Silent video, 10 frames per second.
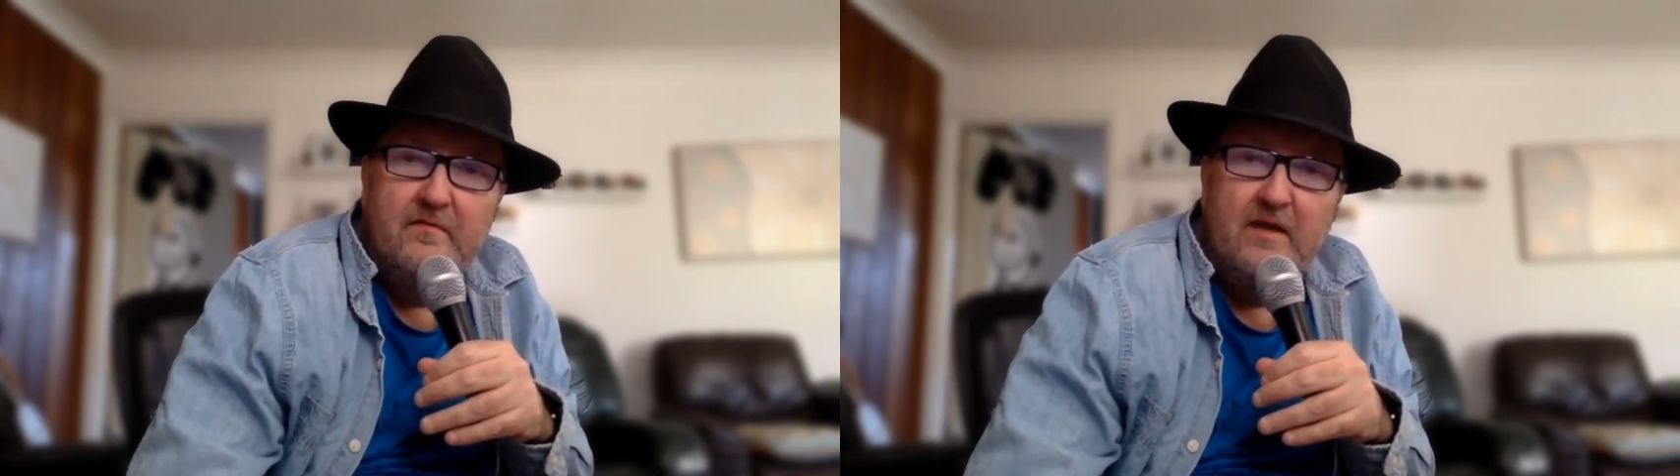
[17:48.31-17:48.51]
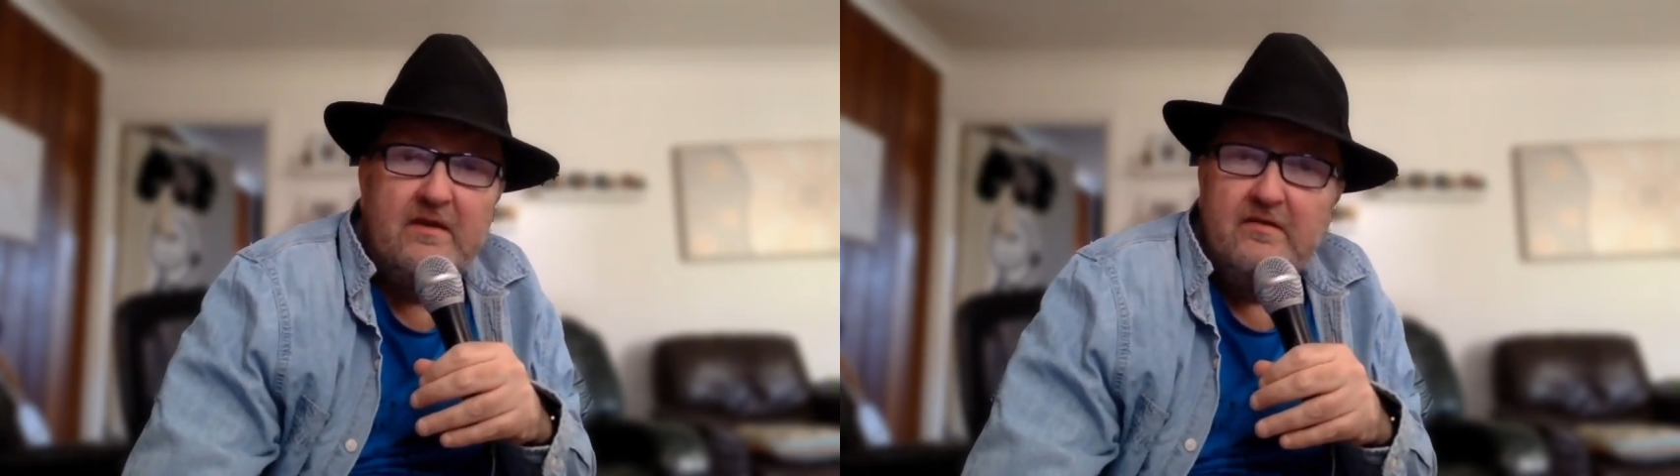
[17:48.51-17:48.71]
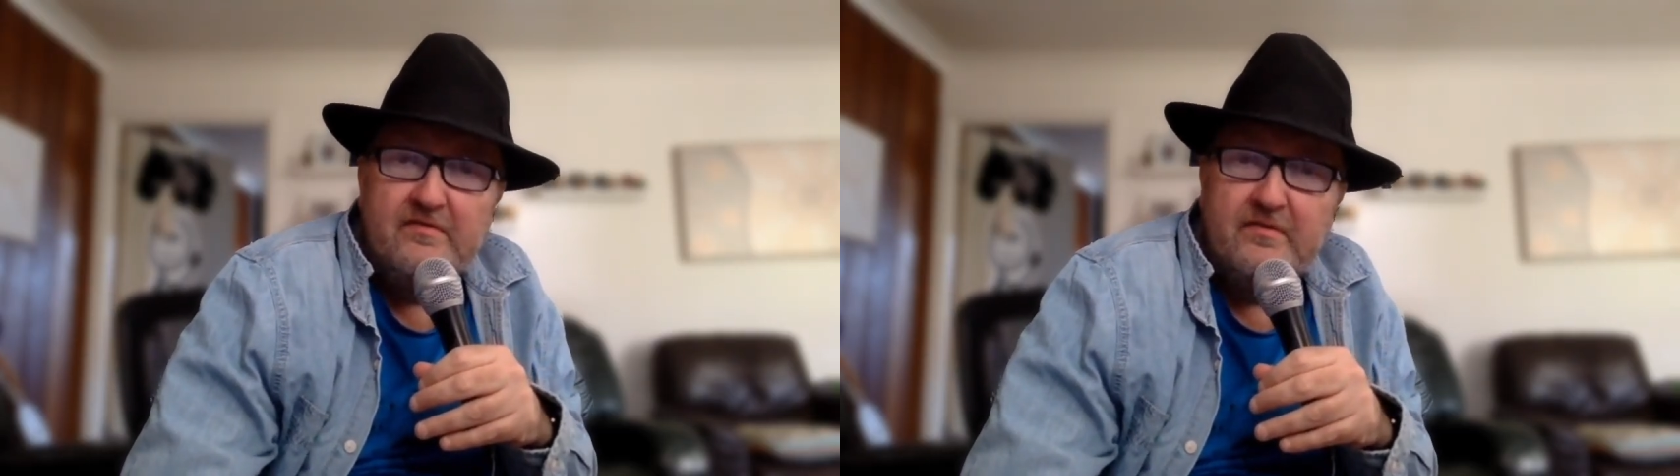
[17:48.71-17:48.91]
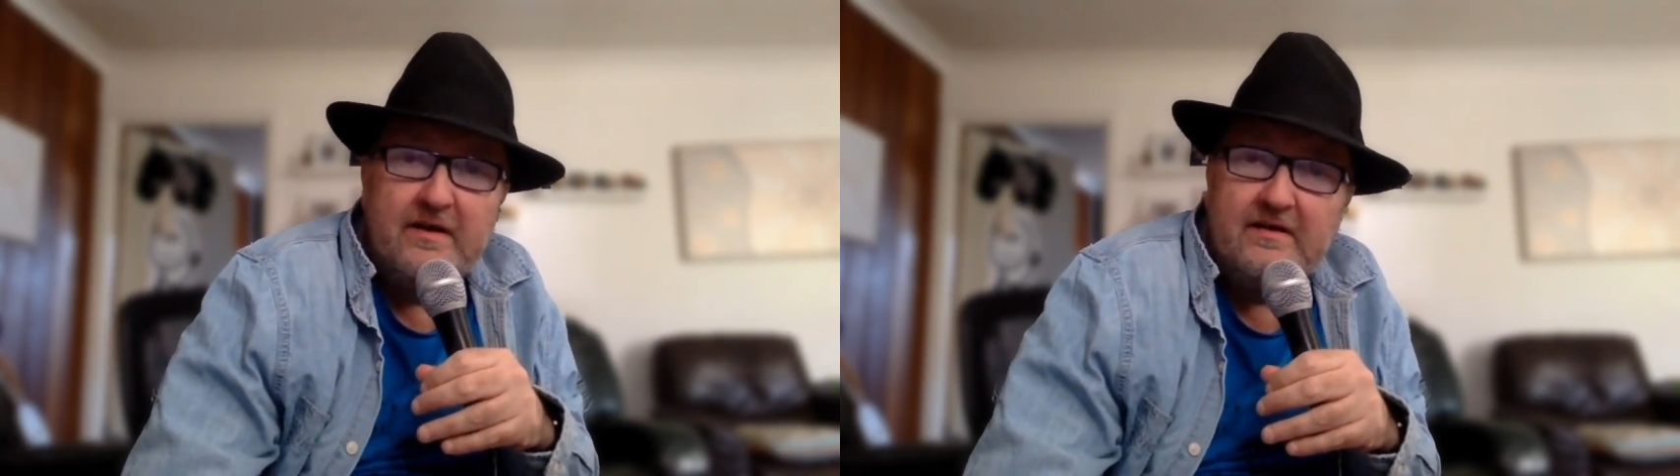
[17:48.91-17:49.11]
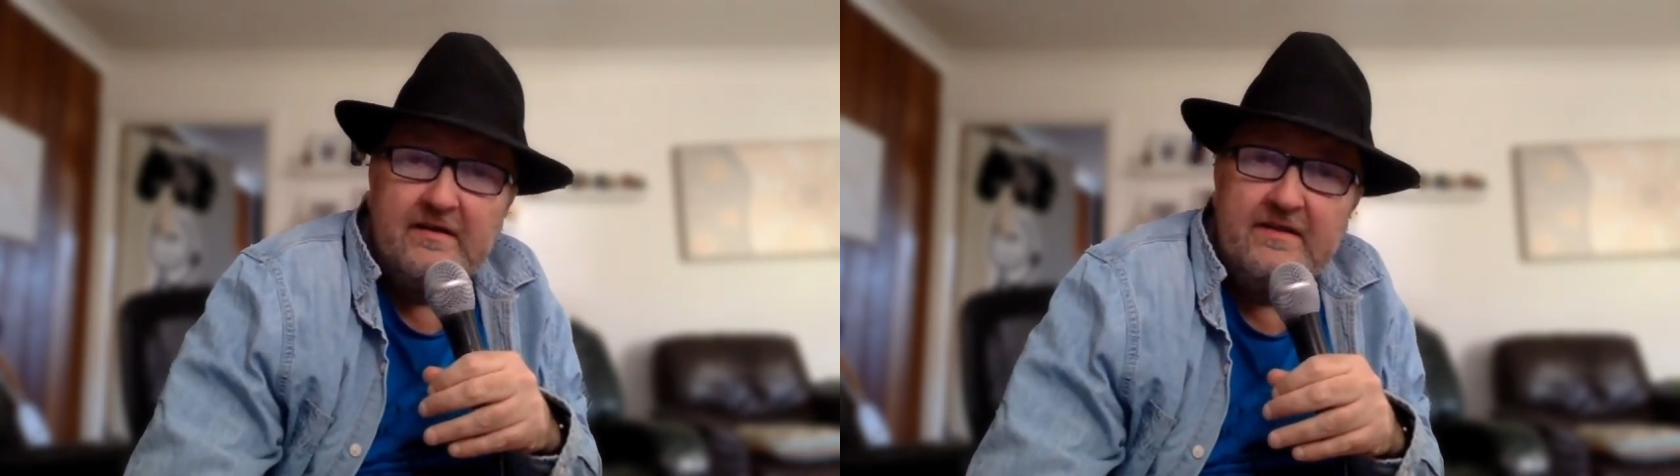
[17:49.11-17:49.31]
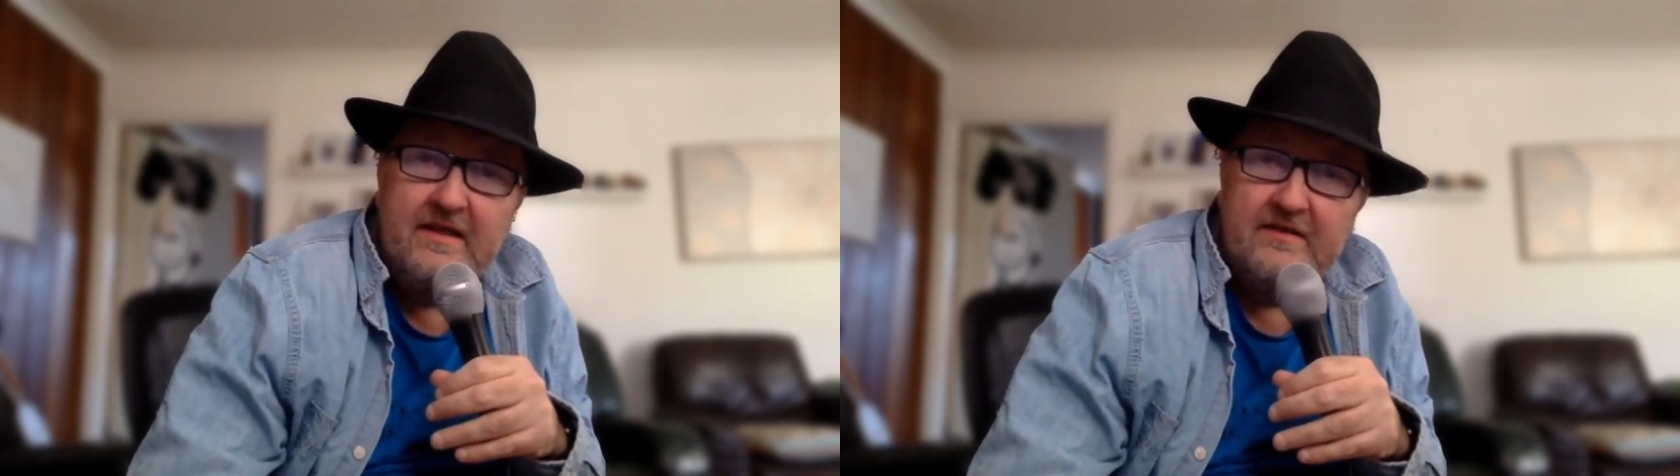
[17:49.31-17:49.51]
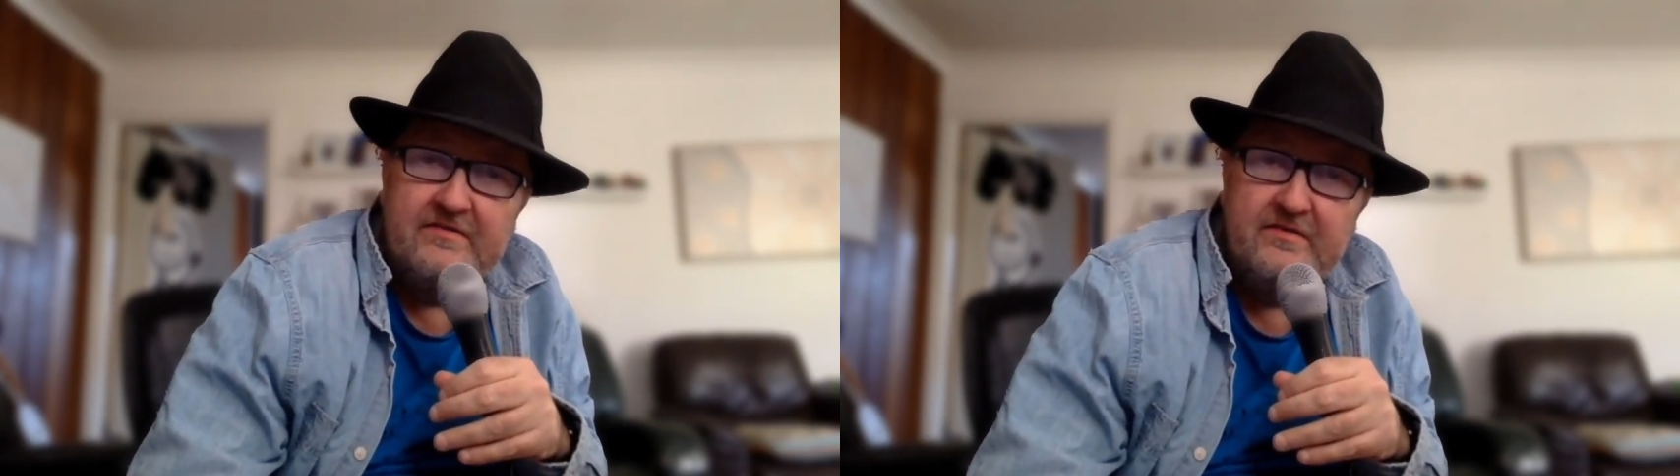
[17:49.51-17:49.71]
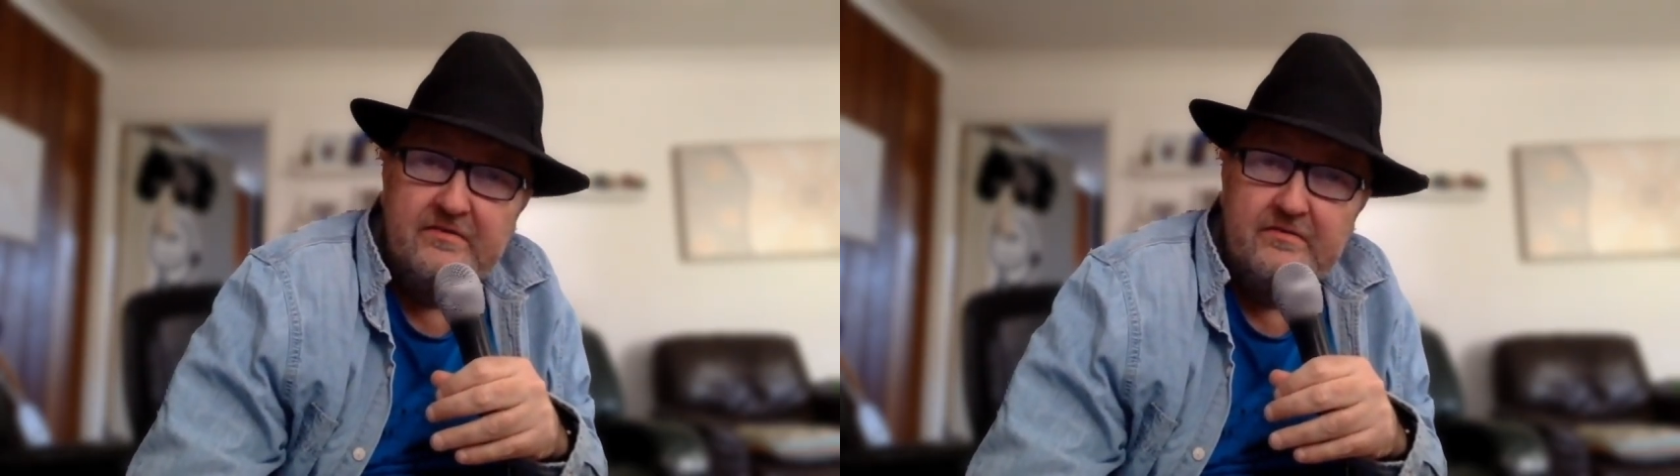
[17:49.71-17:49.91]
And Australia led that
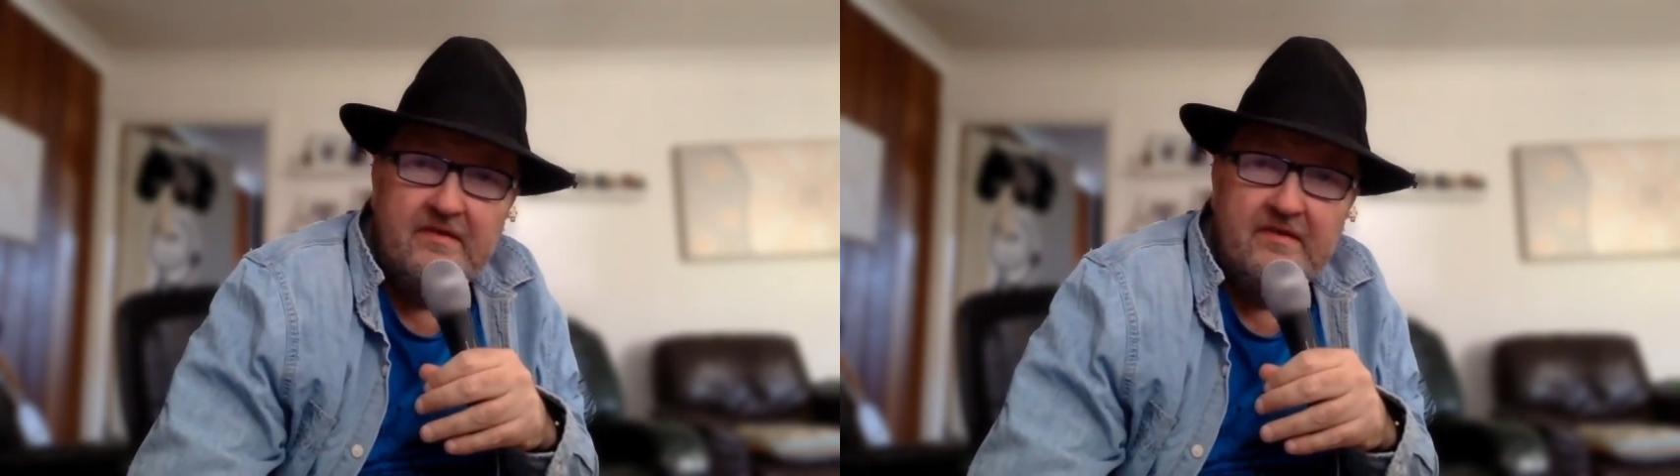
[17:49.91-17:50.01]
too.